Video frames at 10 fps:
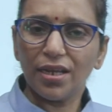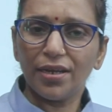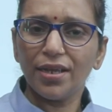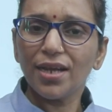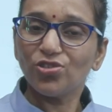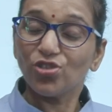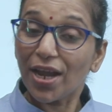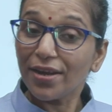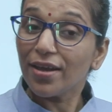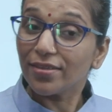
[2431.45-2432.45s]
India,
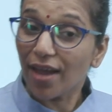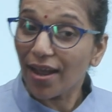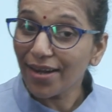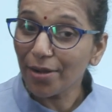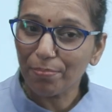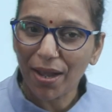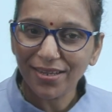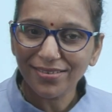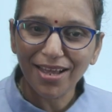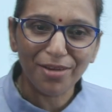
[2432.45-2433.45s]
China, Thailand,
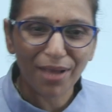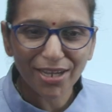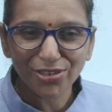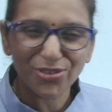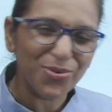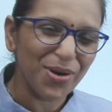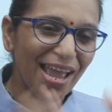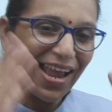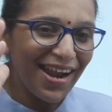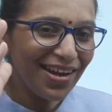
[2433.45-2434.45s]
Pakistan, Mexico
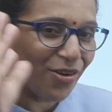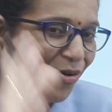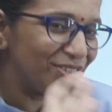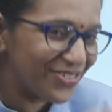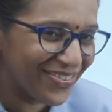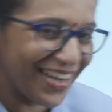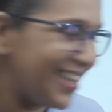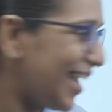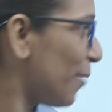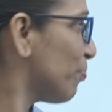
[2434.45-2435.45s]
and
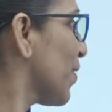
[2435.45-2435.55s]
Australia.